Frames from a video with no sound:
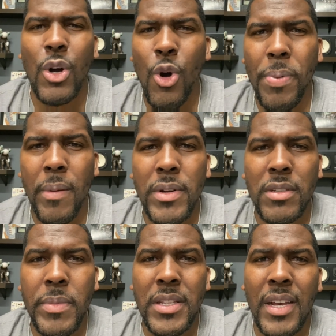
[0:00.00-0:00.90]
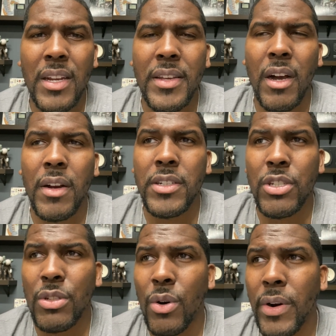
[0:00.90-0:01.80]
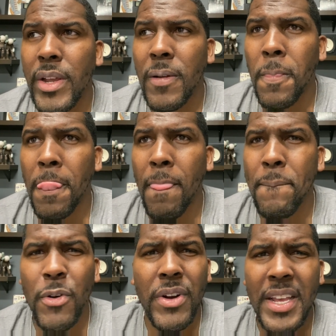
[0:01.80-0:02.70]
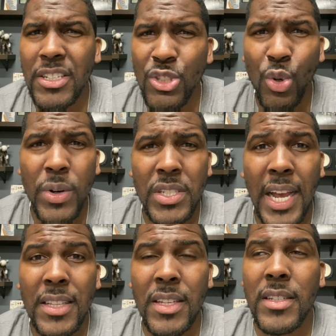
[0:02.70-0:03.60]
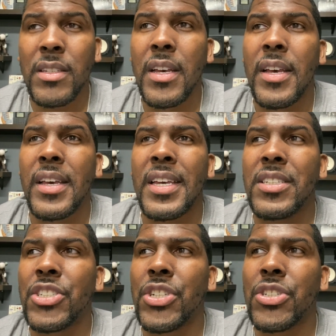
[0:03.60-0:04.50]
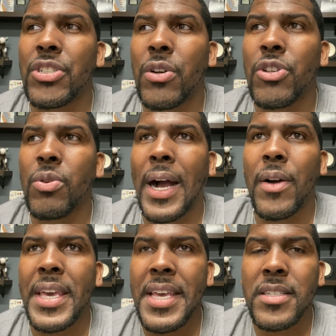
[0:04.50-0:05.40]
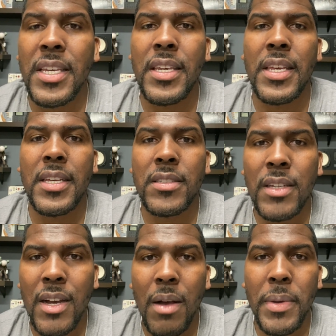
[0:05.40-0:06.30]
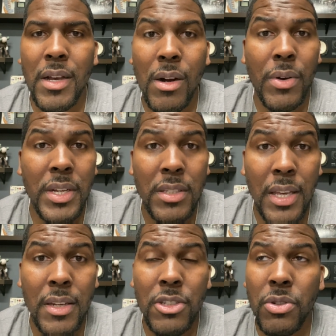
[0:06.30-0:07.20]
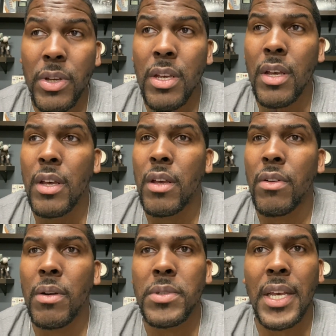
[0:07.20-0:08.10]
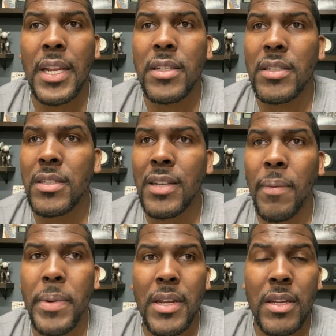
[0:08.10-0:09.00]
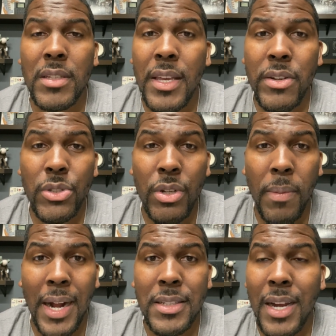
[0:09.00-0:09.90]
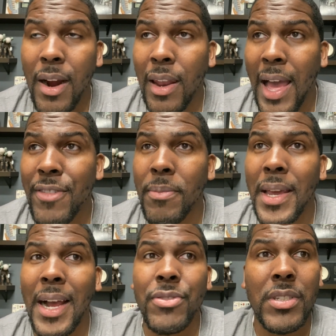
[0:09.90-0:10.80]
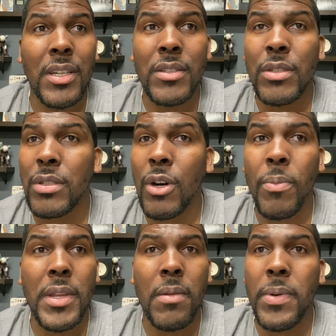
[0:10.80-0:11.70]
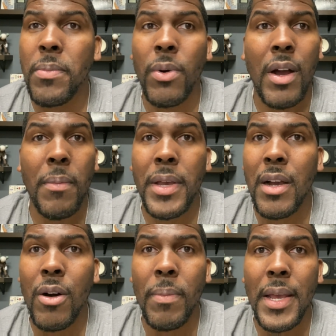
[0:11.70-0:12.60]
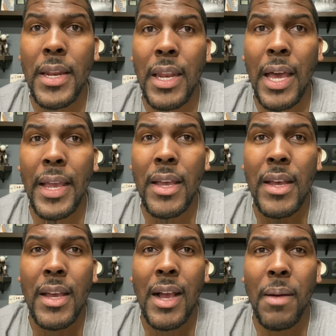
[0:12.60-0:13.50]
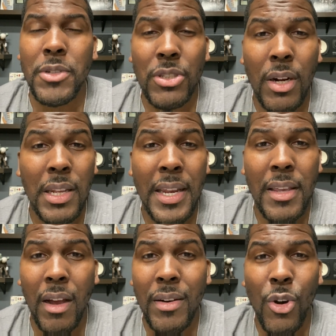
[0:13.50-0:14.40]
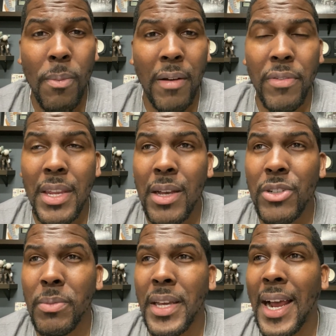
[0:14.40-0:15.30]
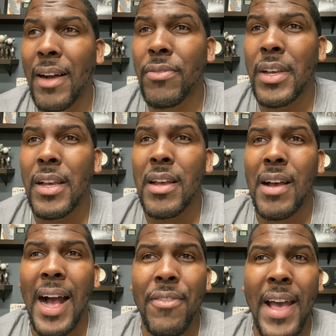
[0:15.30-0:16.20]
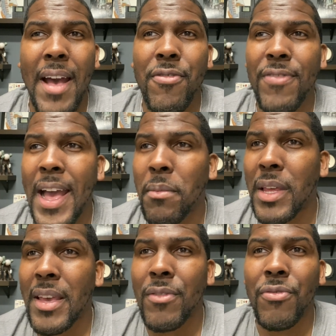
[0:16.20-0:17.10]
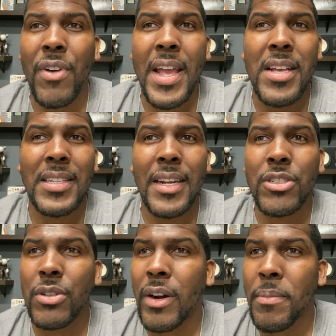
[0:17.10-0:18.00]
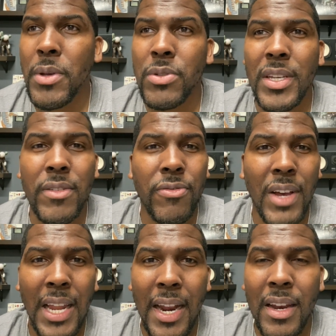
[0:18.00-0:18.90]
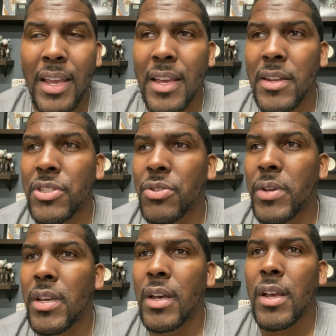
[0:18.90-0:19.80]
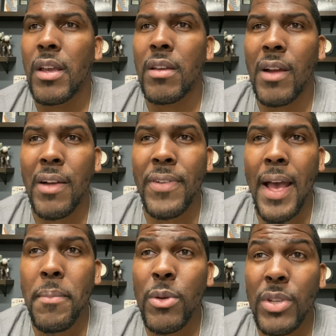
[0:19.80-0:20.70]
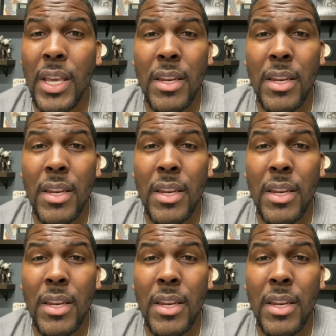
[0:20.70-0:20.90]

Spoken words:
whole purpose of me telling y'all this story, or is stories like this, is just show you how easy it is to come and go in this industry, you know what I'm saying? And since I've been in this industry my entire life, man, I've seen so many people come and go, man. And like, I'm gonna start letting y'all know in my videos, man, I've had family and friends that have started music and fell out of the industry. You know, I've had music